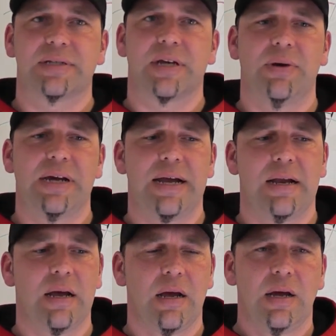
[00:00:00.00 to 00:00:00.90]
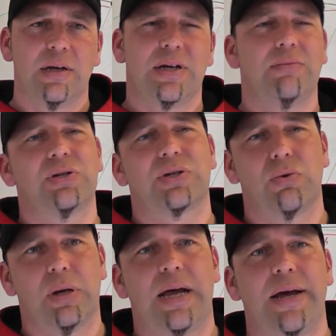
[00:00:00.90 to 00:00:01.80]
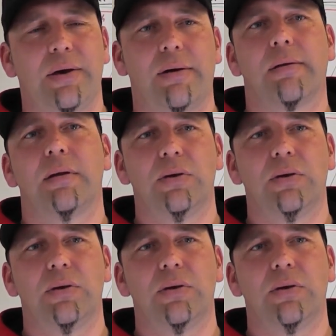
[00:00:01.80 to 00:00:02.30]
So again, don't just rely on